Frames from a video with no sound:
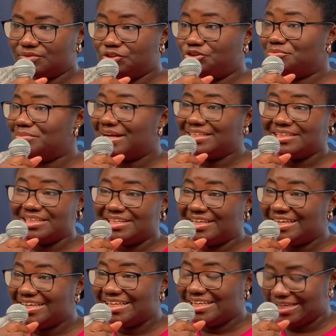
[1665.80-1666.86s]
You might need
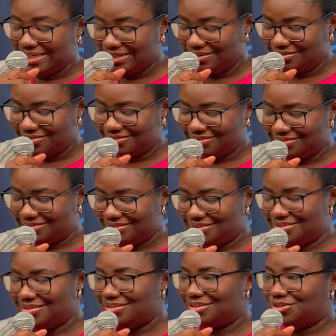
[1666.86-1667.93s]
healing.
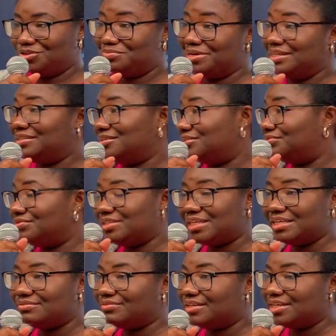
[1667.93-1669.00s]
You might need
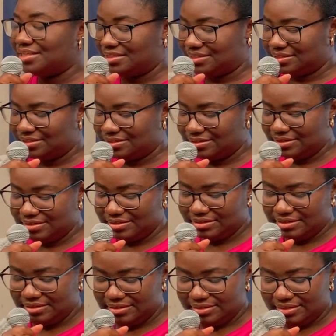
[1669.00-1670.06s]
forgiveness.
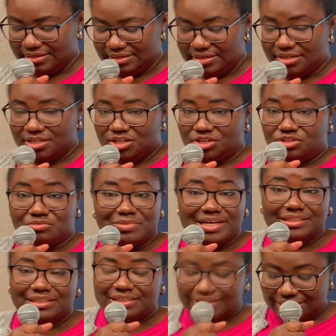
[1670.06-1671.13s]
You
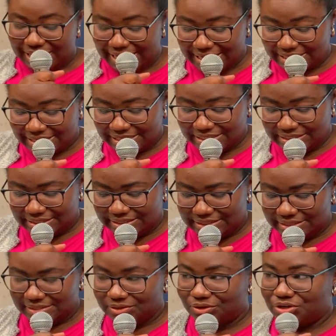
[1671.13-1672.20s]
might need guidance
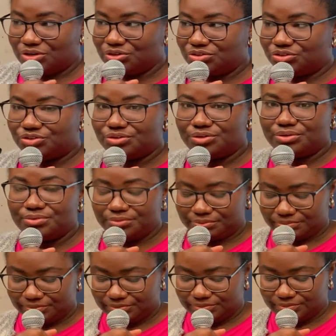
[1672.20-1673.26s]
or control
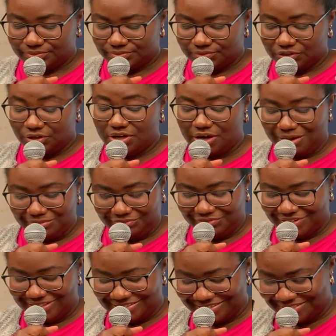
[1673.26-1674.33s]
or
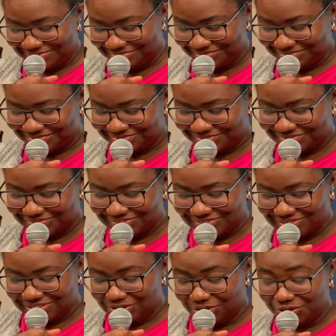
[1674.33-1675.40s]
comfort.
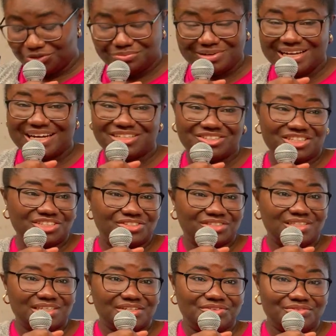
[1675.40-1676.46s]
Or you might actually
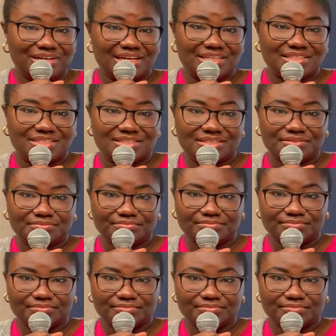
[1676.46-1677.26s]
just need rest.